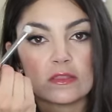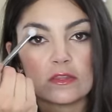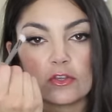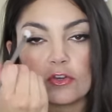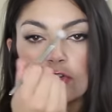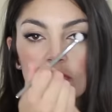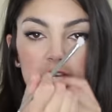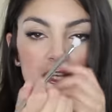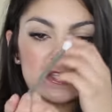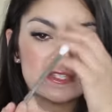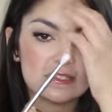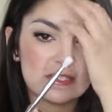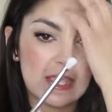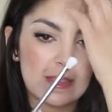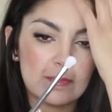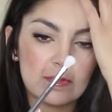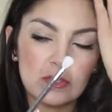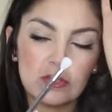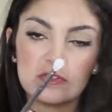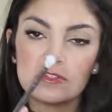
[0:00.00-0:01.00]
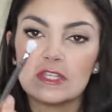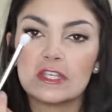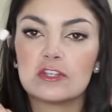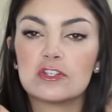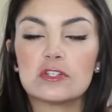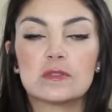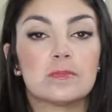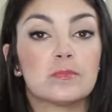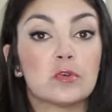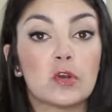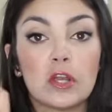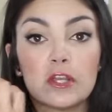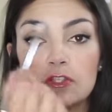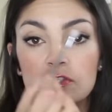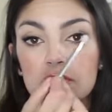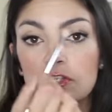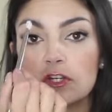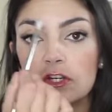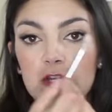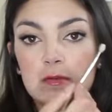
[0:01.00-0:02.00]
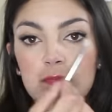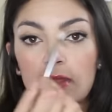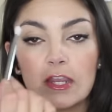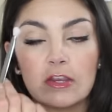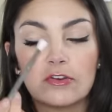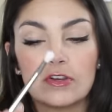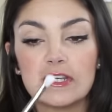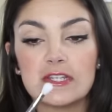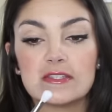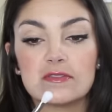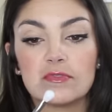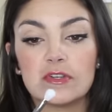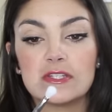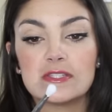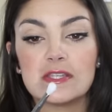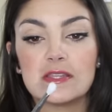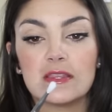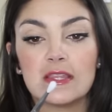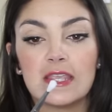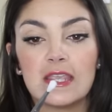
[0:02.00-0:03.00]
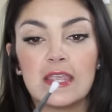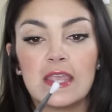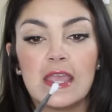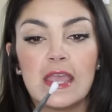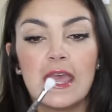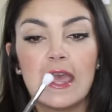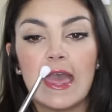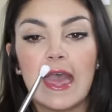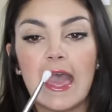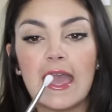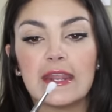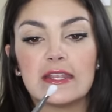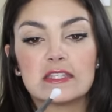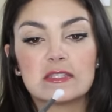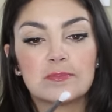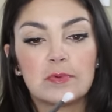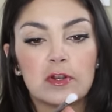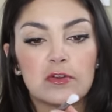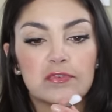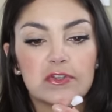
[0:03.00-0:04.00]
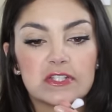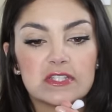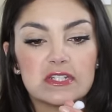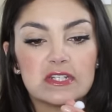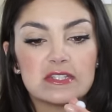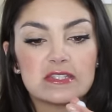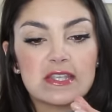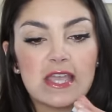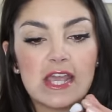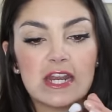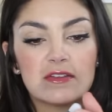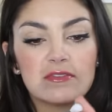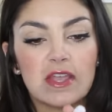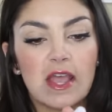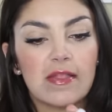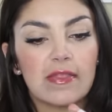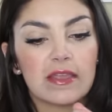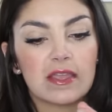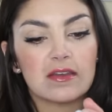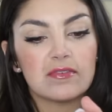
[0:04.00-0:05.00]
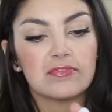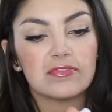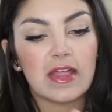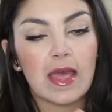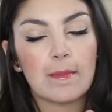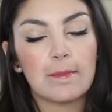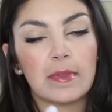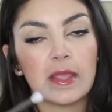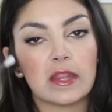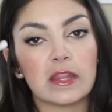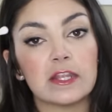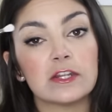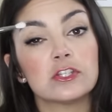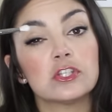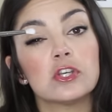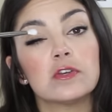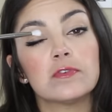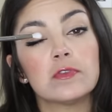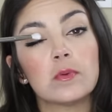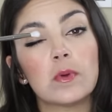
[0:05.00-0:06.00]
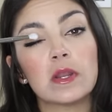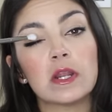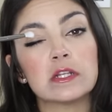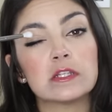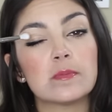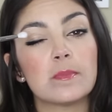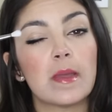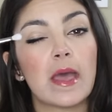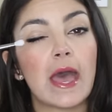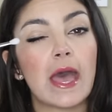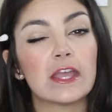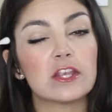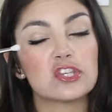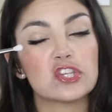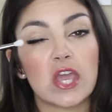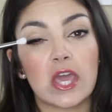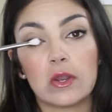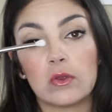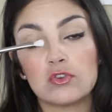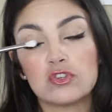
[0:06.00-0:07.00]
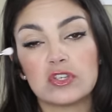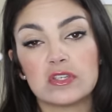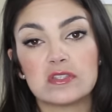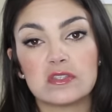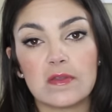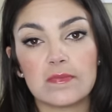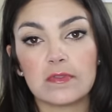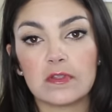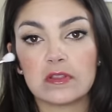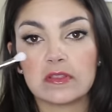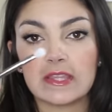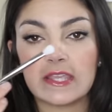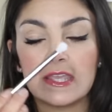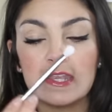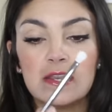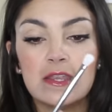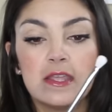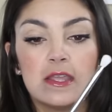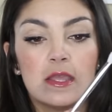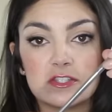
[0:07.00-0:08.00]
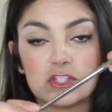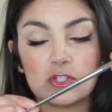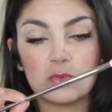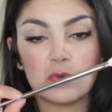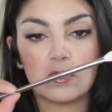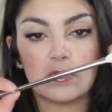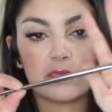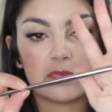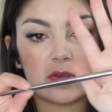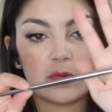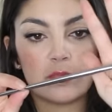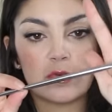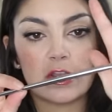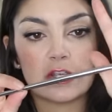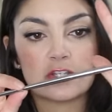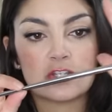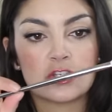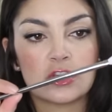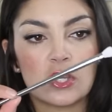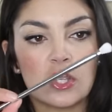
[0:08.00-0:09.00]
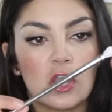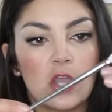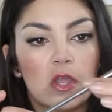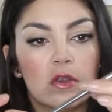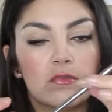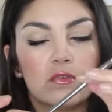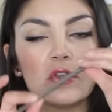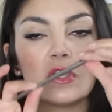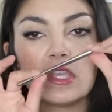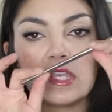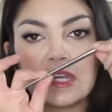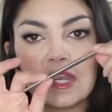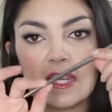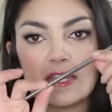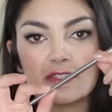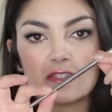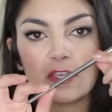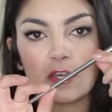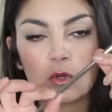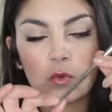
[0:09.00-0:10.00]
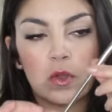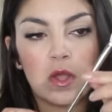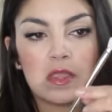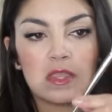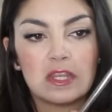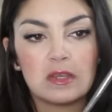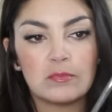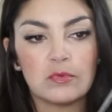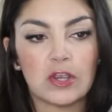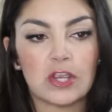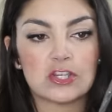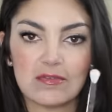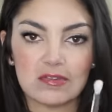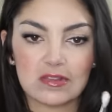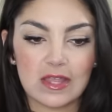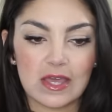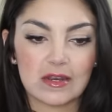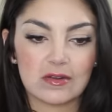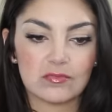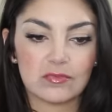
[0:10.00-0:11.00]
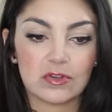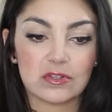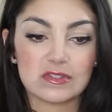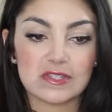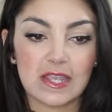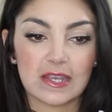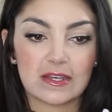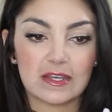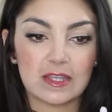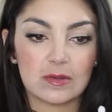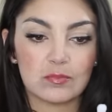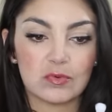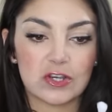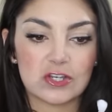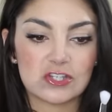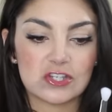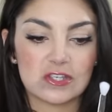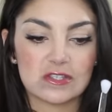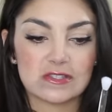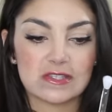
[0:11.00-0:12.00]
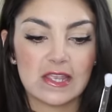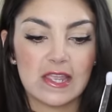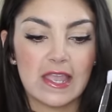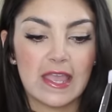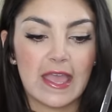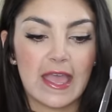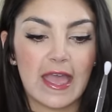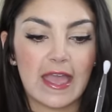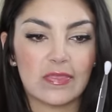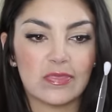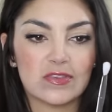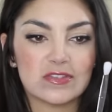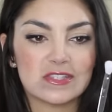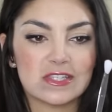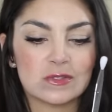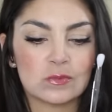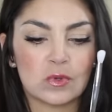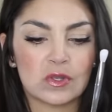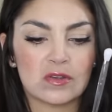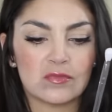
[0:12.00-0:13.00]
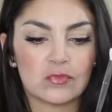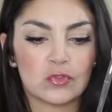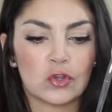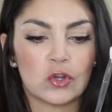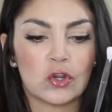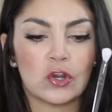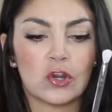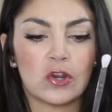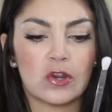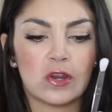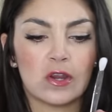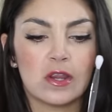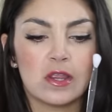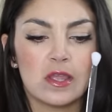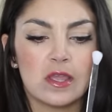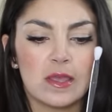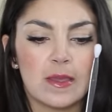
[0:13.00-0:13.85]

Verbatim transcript: in the crease. I've been using just bronzer in my crease recently, and it's perfect. And it's kind of got like a flat belly too if you wanted to pat shadow just on the lid. It's a 203 brush. Really nice, good quality brush. I have a lot of Real Technique brushes, and this is one of their